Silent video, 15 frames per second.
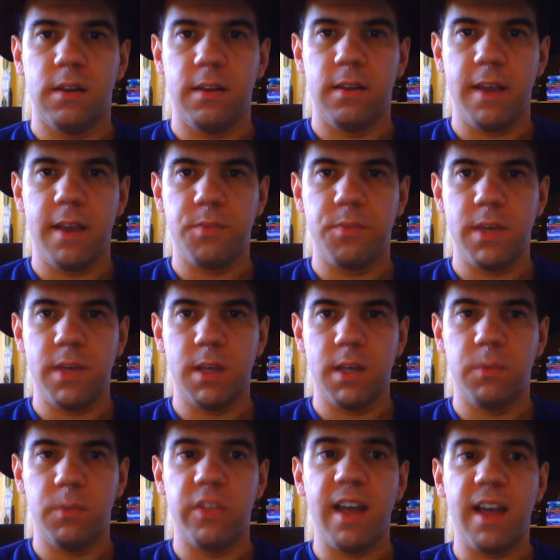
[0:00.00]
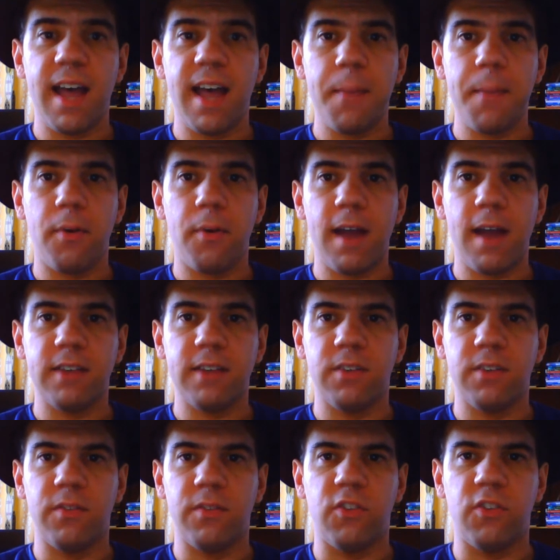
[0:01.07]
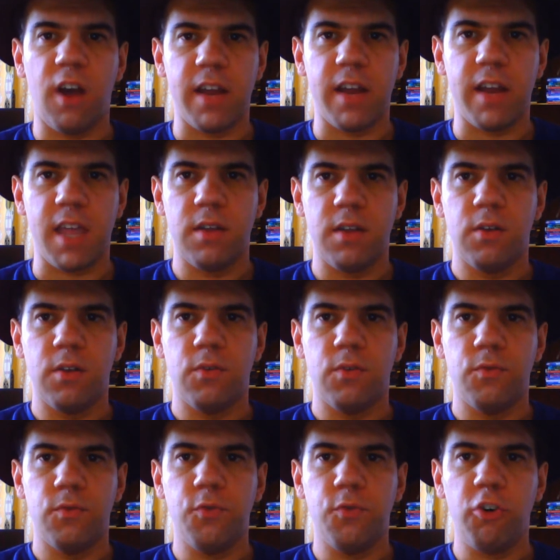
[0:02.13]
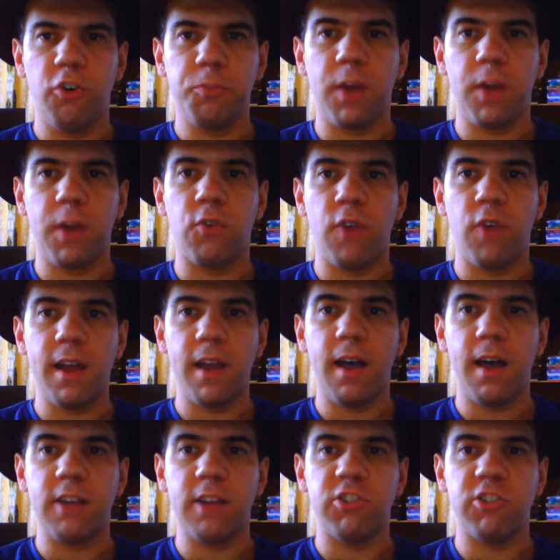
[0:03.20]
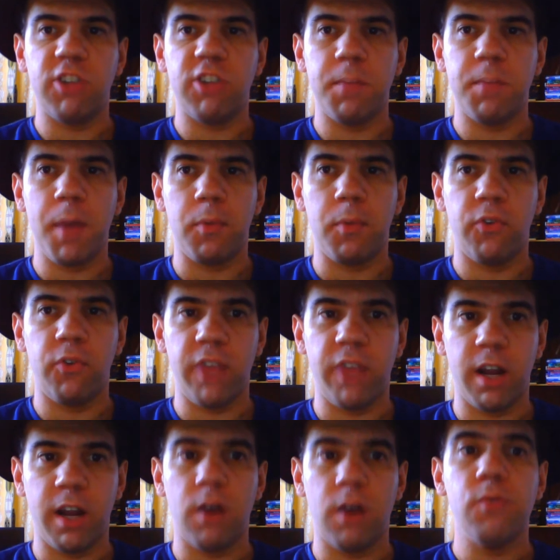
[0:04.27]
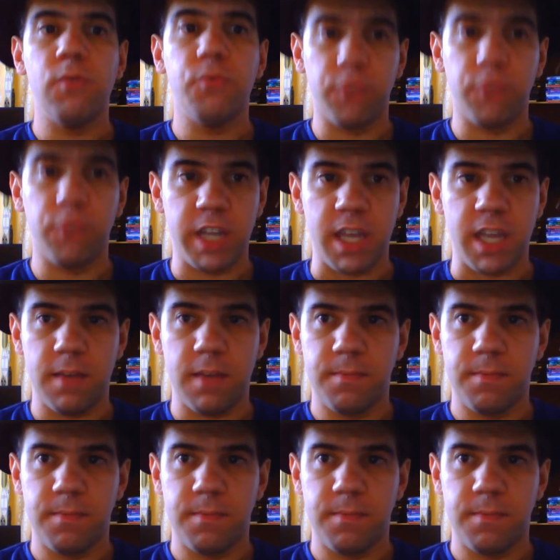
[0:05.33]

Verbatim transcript: Next, we come to the hyperactive Donnie, voiced by Red Hot Chili Pepper singer Flea.